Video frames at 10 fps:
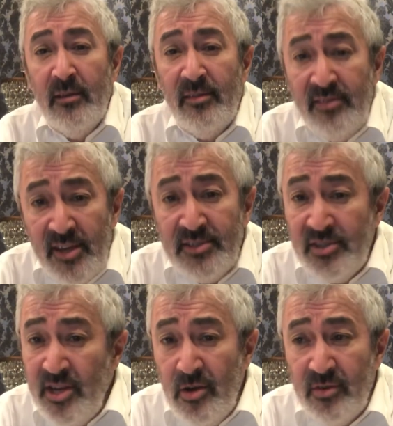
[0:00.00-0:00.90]

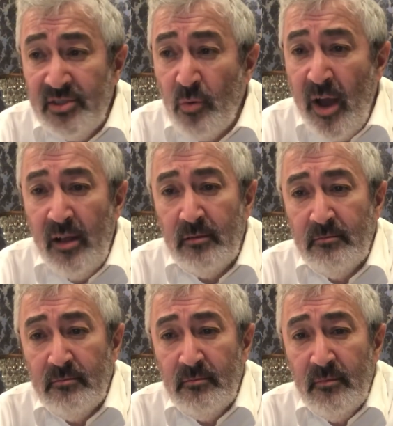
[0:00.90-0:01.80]
This year as well,
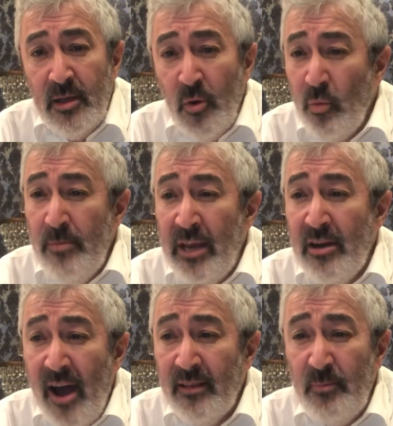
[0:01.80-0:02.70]
we may
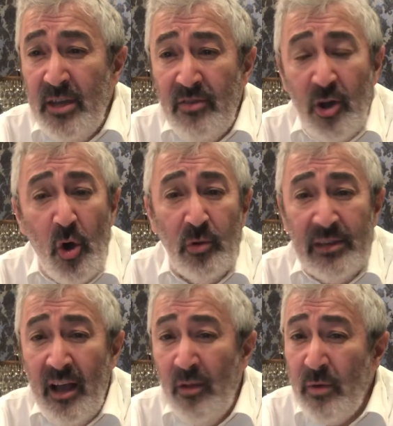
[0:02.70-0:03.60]
not be in the
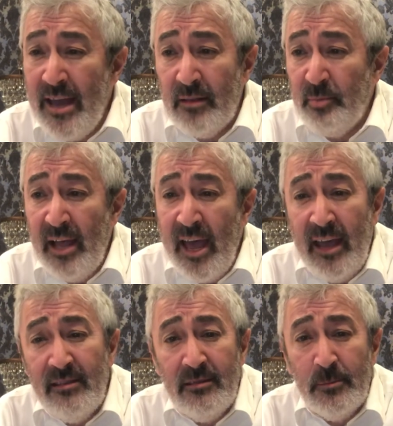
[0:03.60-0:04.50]
hotel we had
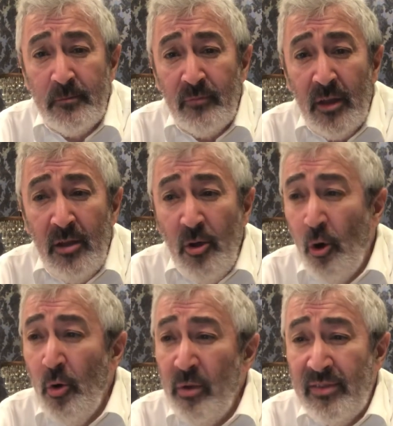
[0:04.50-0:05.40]
planned,
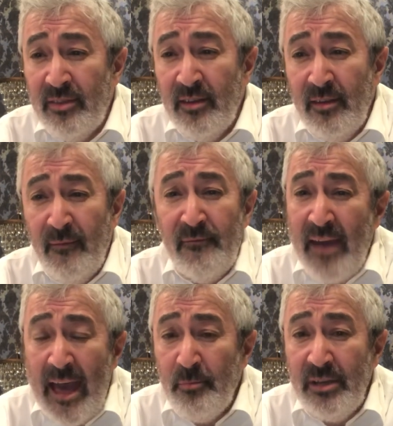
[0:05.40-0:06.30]
or with
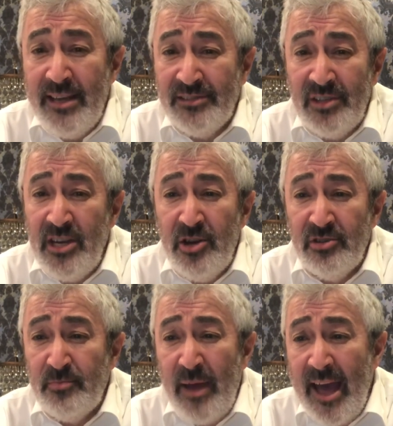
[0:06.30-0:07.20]
family as in
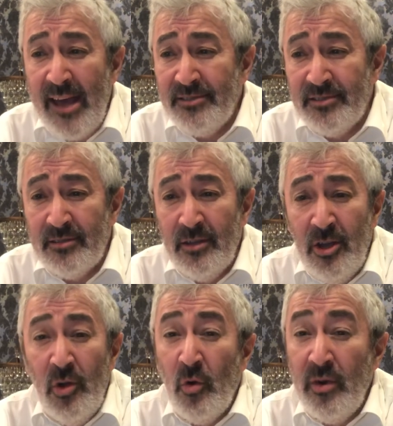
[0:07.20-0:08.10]
years past,
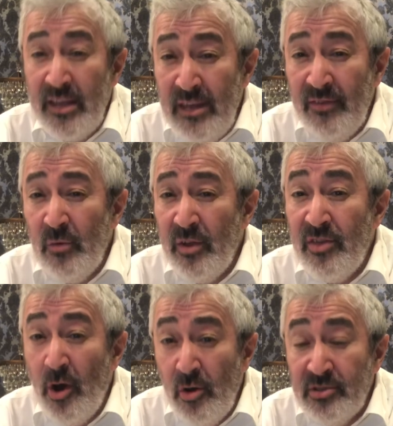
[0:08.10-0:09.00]
or even
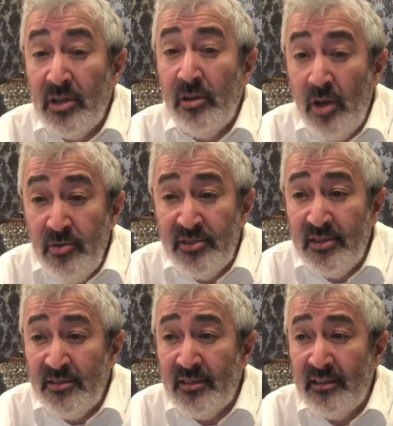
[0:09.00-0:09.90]
with those
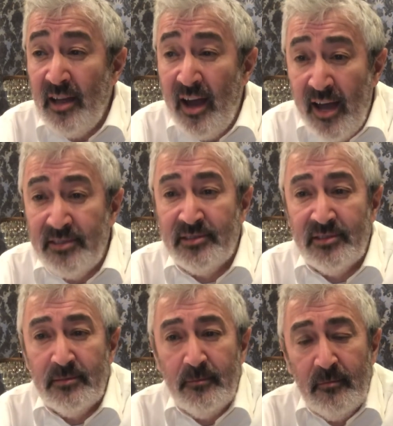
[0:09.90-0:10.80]
closest to us.